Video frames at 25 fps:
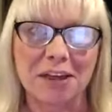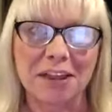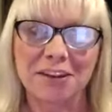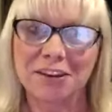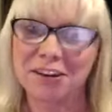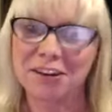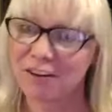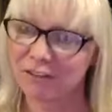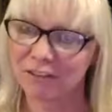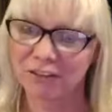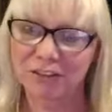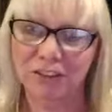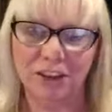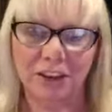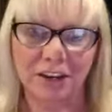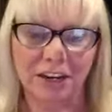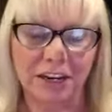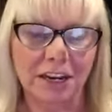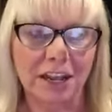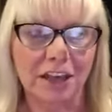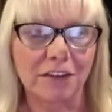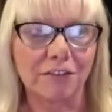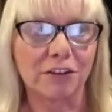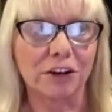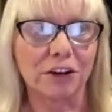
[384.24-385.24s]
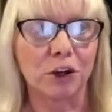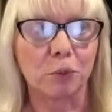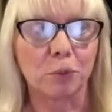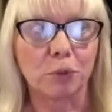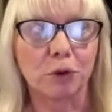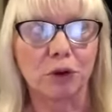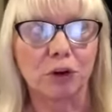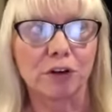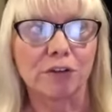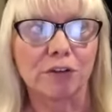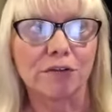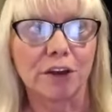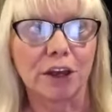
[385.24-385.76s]
Never thought I'd have an air
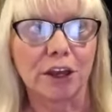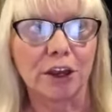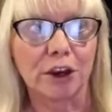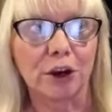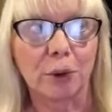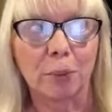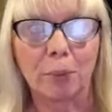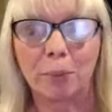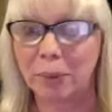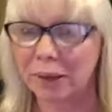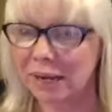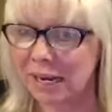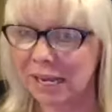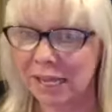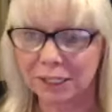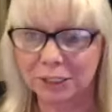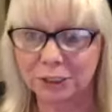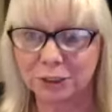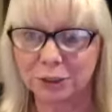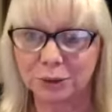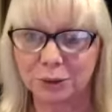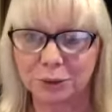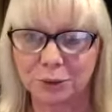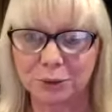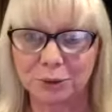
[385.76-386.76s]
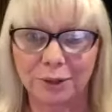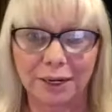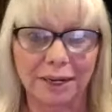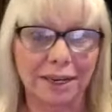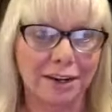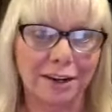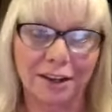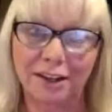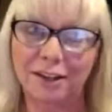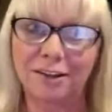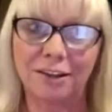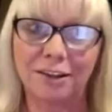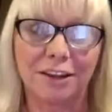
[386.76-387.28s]
purifier, but I do,
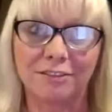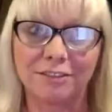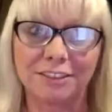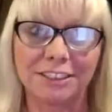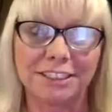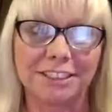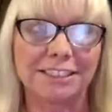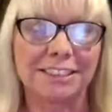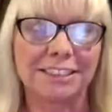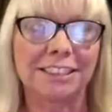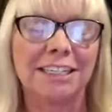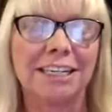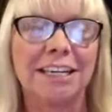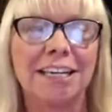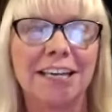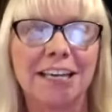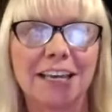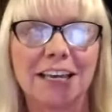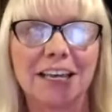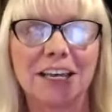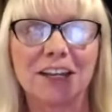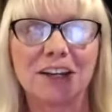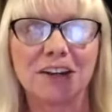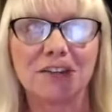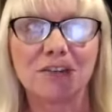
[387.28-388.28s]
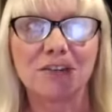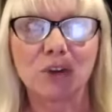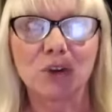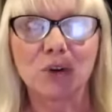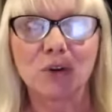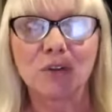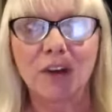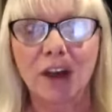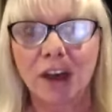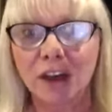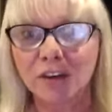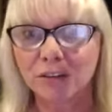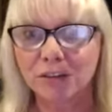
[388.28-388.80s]
and I love it. And if
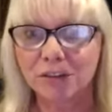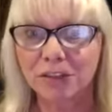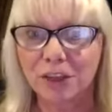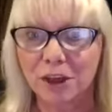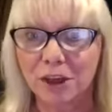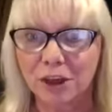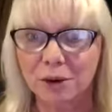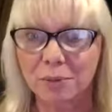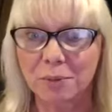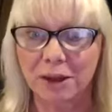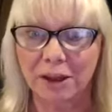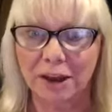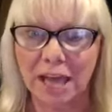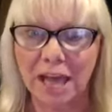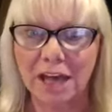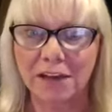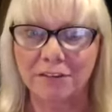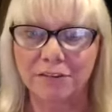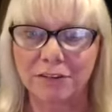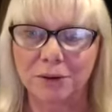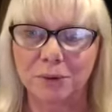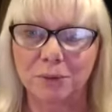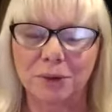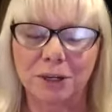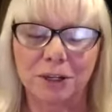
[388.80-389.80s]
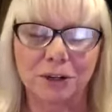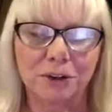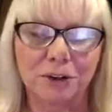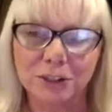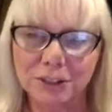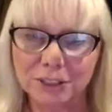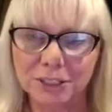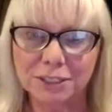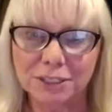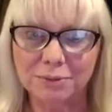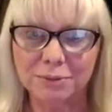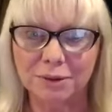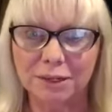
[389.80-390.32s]
you've ever thought about having one, or
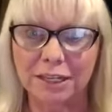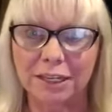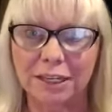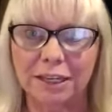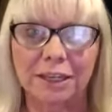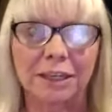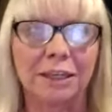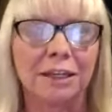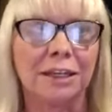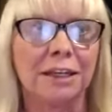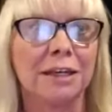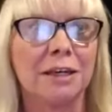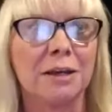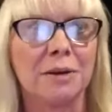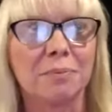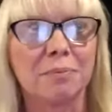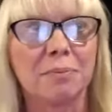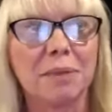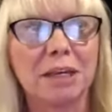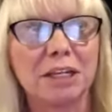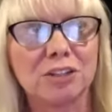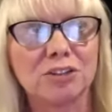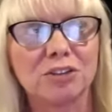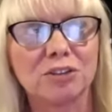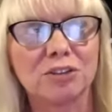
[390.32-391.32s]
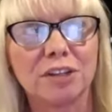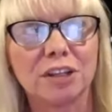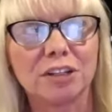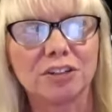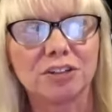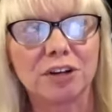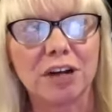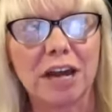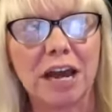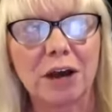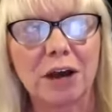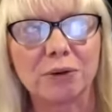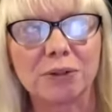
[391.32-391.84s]
you just want to make sure that
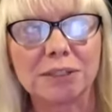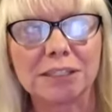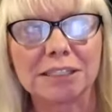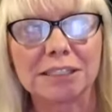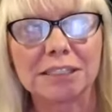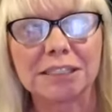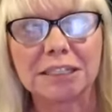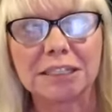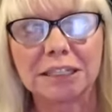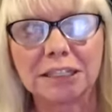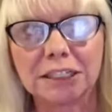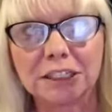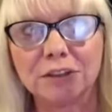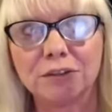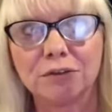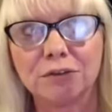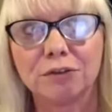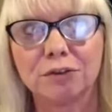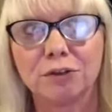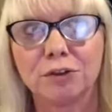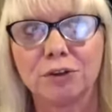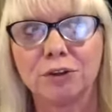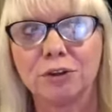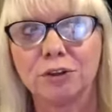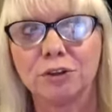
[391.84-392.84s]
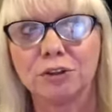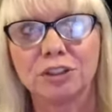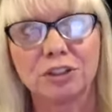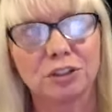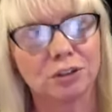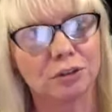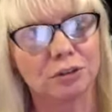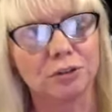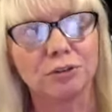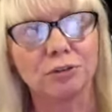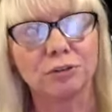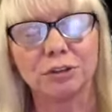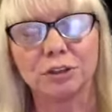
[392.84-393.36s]
your house is clean for your
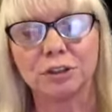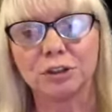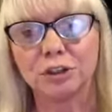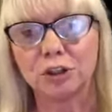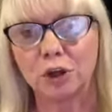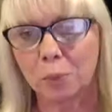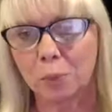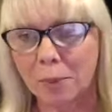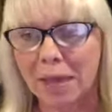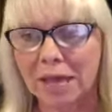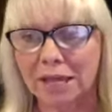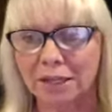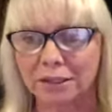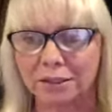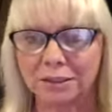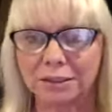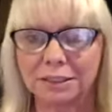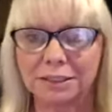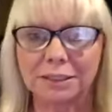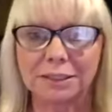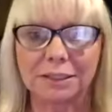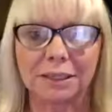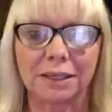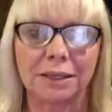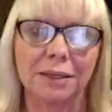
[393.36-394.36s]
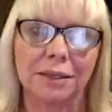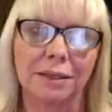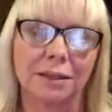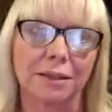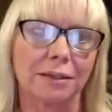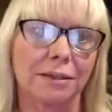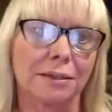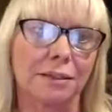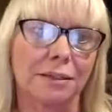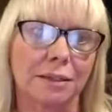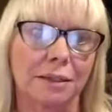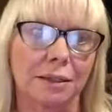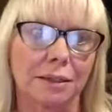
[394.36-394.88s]
children and your pets
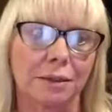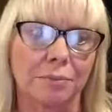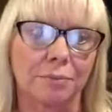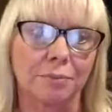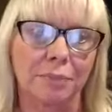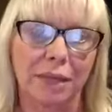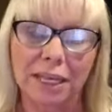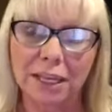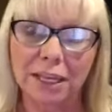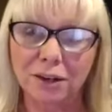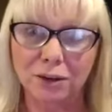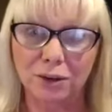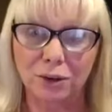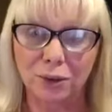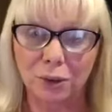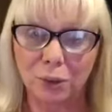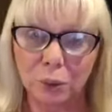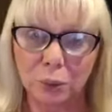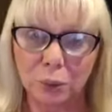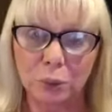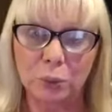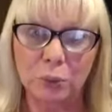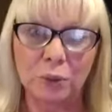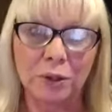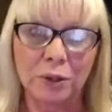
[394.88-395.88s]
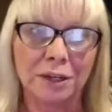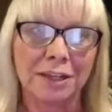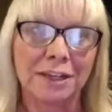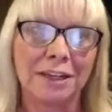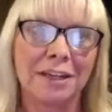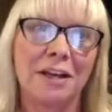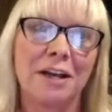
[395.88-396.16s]
and you,